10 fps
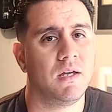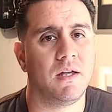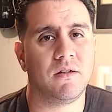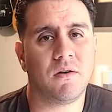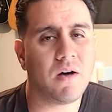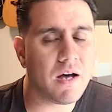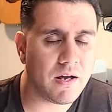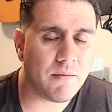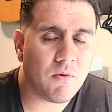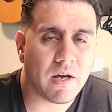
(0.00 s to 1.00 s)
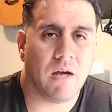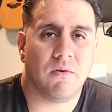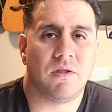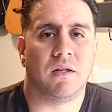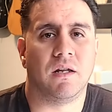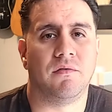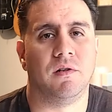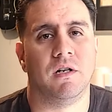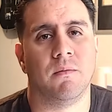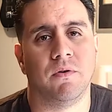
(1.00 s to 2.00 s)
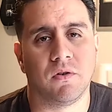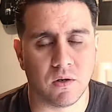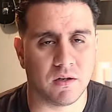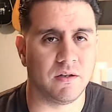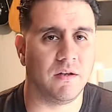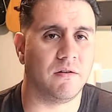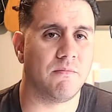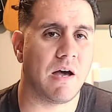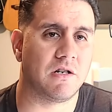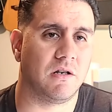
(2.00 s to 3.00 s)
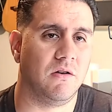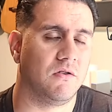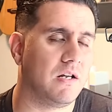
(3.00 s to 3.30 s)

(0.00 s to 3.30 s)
And so I'm okay with not leveling up as quickly as a magic user.